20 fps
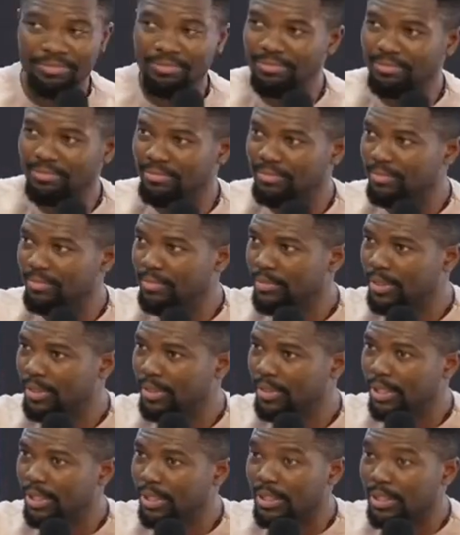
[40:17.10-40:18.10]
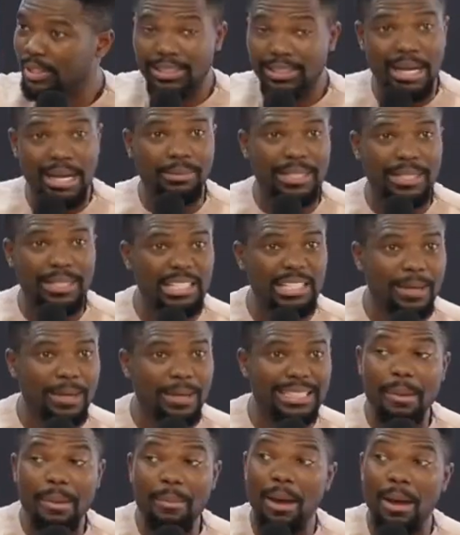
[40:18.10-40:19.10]
It will change your prayer life.
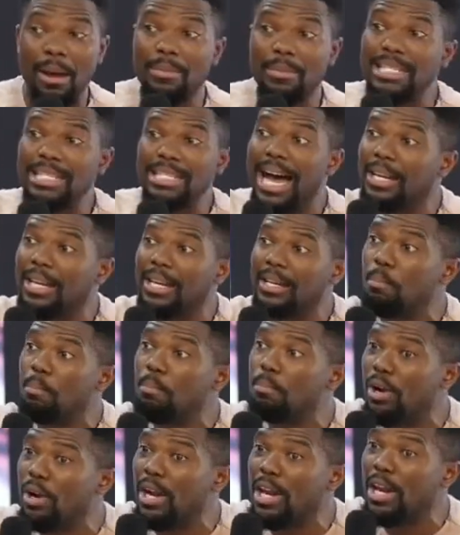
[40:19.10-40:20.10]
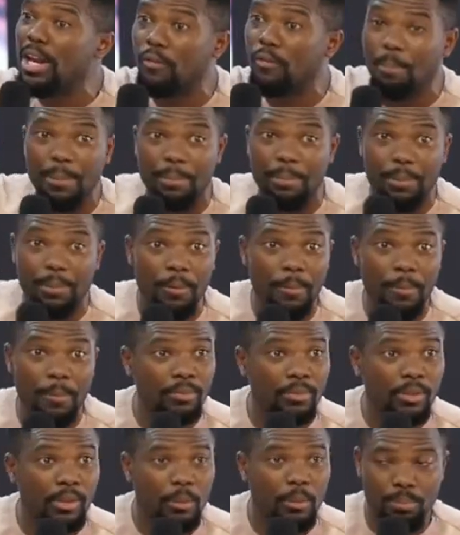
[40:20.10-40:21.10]
Sometimes by the time I'm
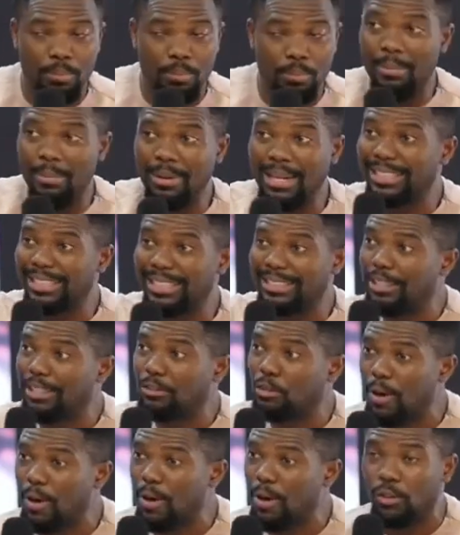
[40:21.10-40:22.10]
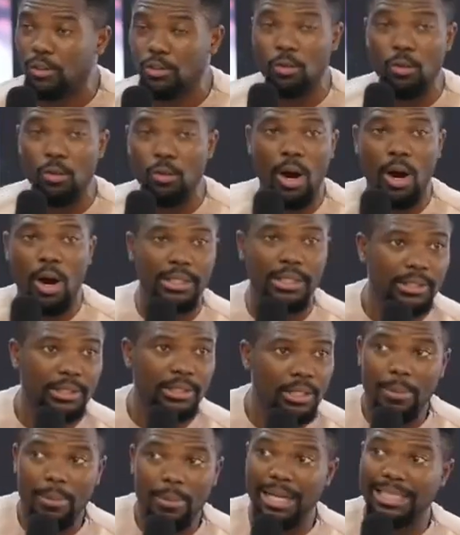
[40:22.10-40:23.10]
done praying for people,
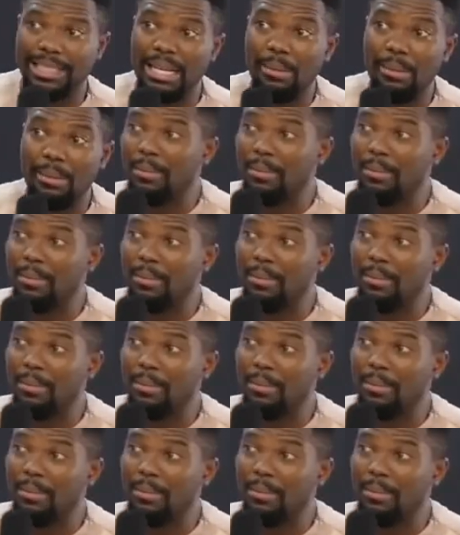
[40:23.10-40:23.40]
probably I decide to